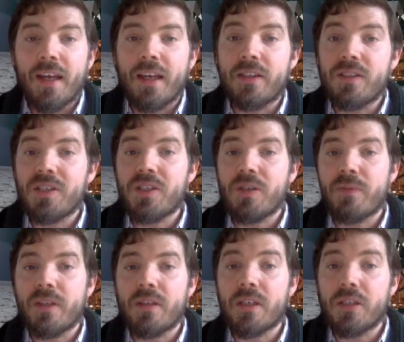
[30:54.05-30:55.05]
and this is
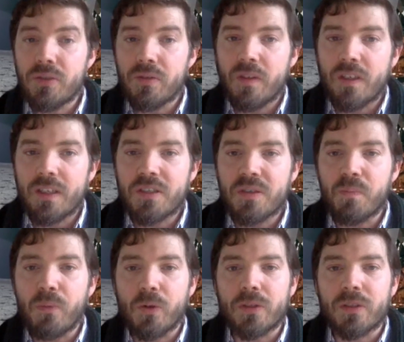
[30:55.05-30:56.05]
something that I do think is
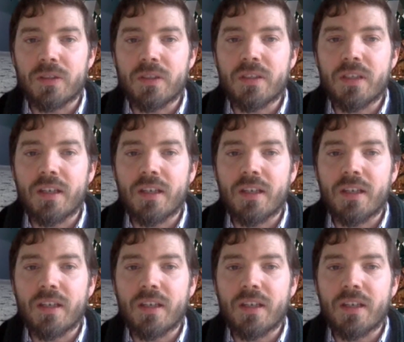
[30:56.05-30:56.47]
important,